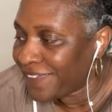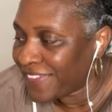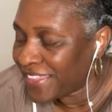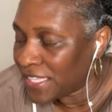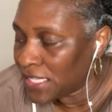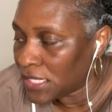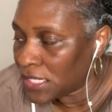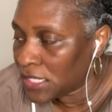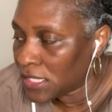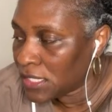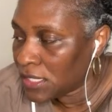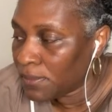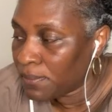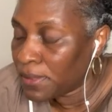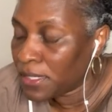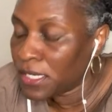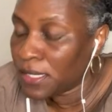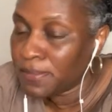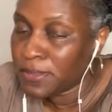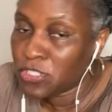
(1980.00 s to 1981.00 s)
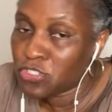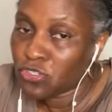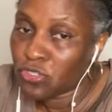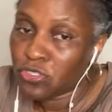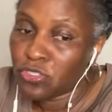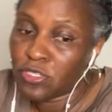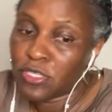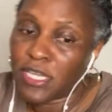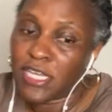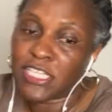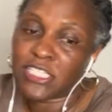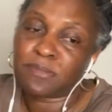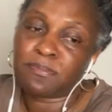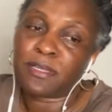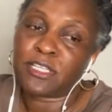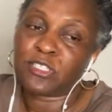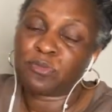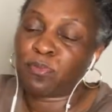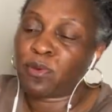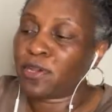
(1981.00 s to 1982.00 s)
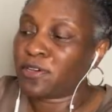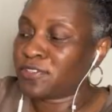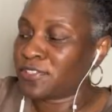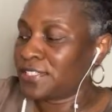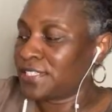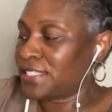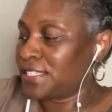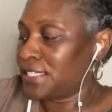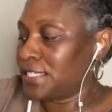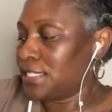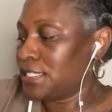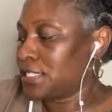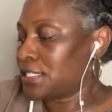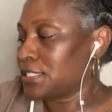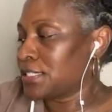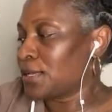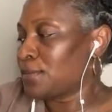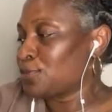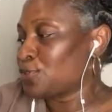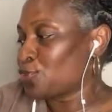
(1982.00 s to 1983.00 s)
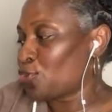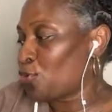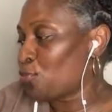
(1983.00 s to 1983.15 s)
think. But let me show you guys my sprouting seeds, cause I'm so